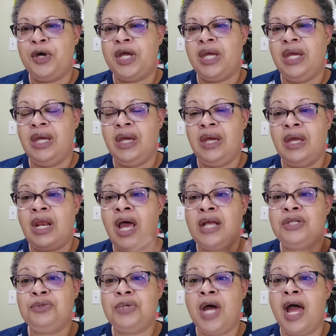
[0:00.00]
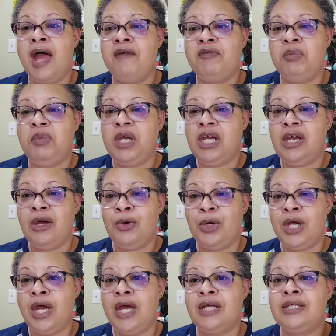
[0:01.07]
Again, I do not have a bingo
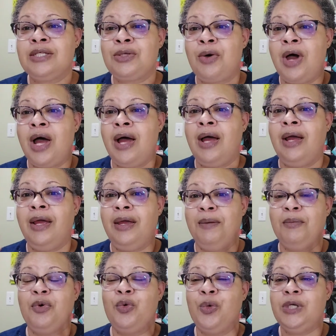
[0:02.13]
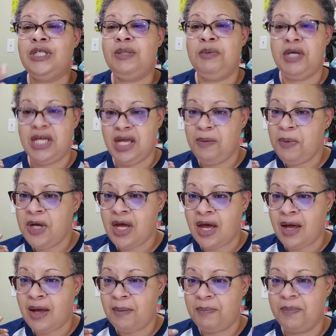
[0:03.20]
yet, so I am going to be keeping
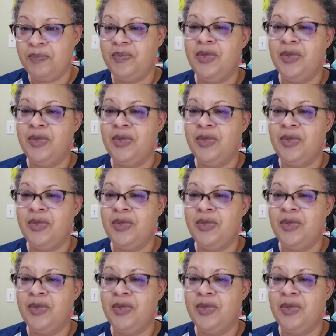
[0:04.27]
up